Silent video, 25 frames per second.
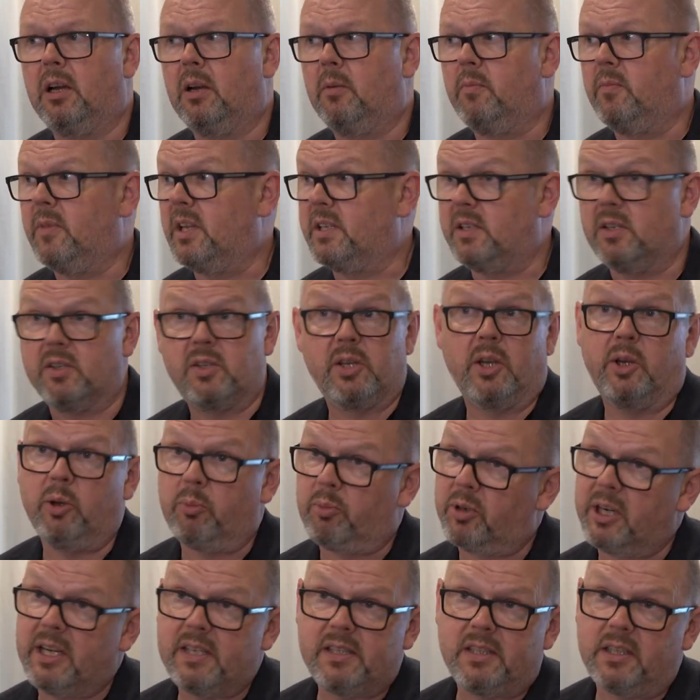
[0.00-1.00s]
There's internal
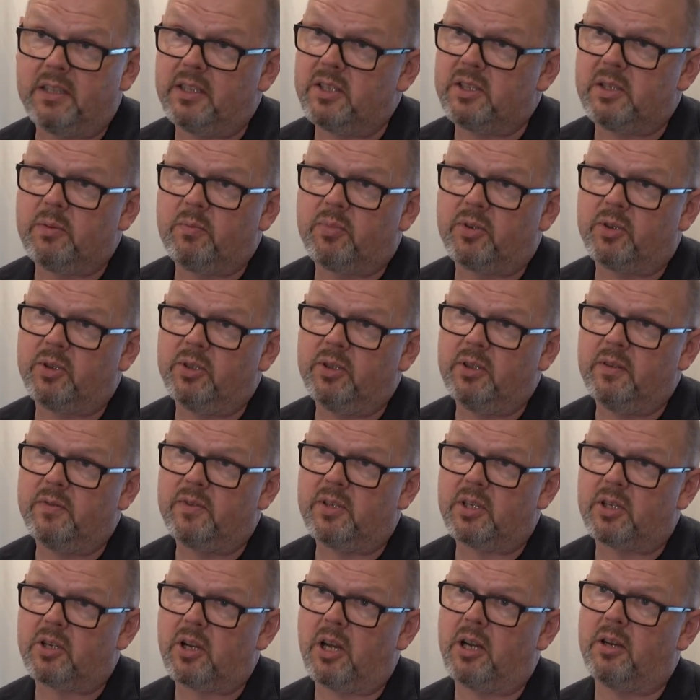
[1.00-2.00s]
bracing that's improved
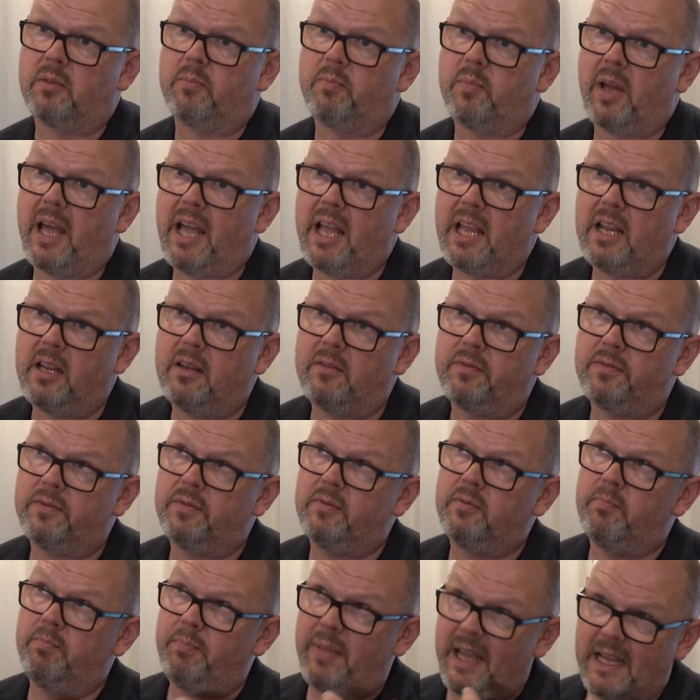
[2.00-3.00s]
to kind of
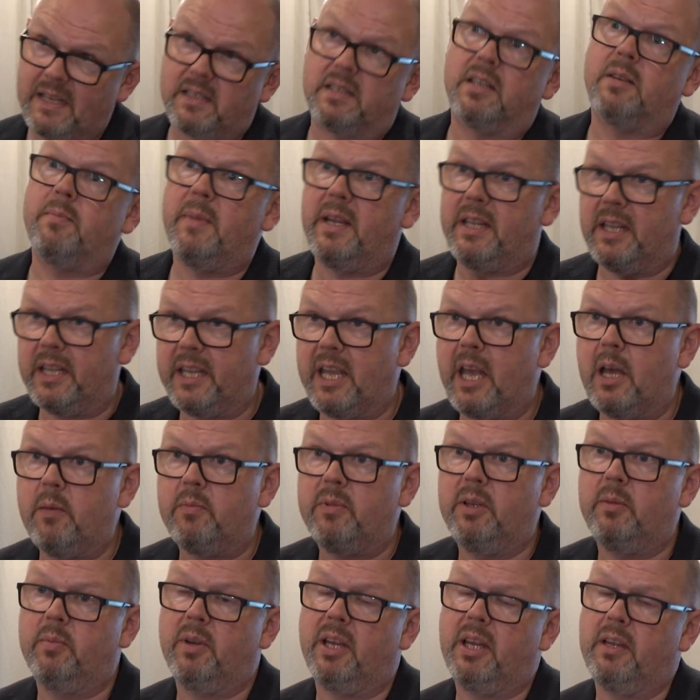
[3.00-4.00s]
behave better, make the
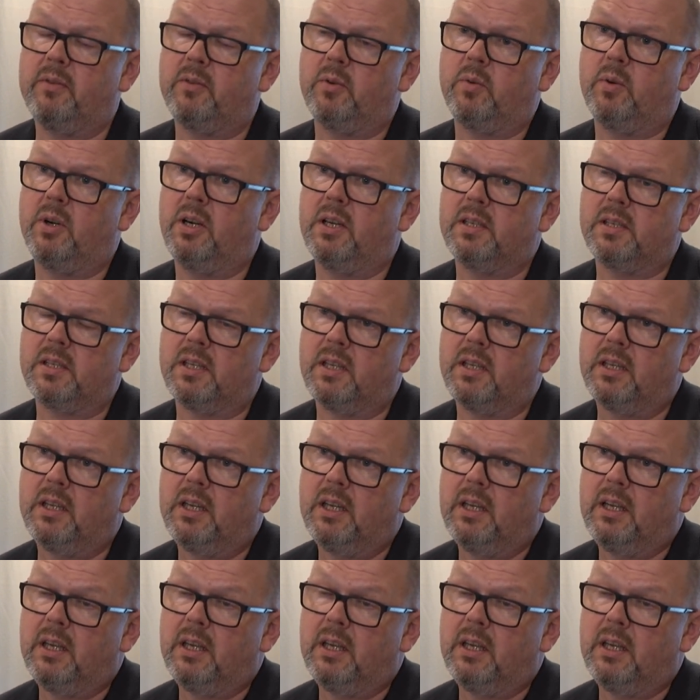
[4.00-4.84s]
cabinet behave quieter.